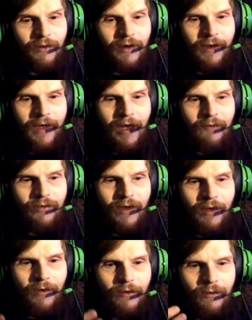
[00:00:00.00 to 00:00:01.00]
I have
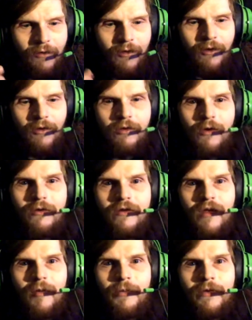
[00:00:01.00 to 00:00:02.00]
that loaded
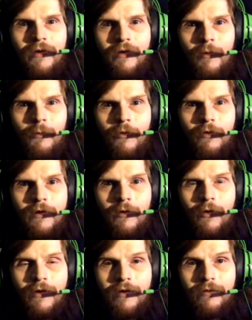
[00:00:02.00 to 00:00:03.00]
up here, and we'll
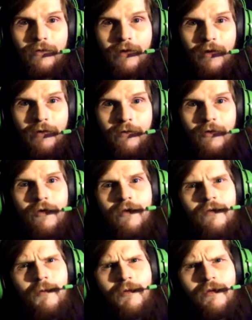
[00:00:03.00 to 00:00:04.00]
go ahead and
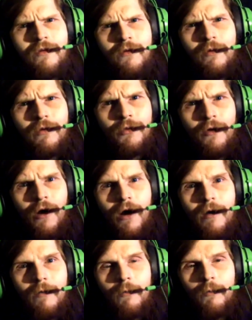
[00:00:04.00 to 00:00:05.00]
see what the Duke
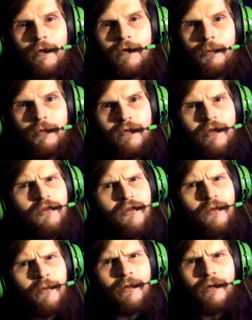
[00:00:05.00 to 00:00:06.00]
thought, what his
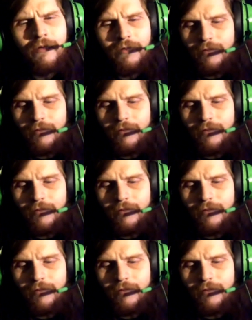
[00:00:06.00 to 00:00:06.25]
predictions were.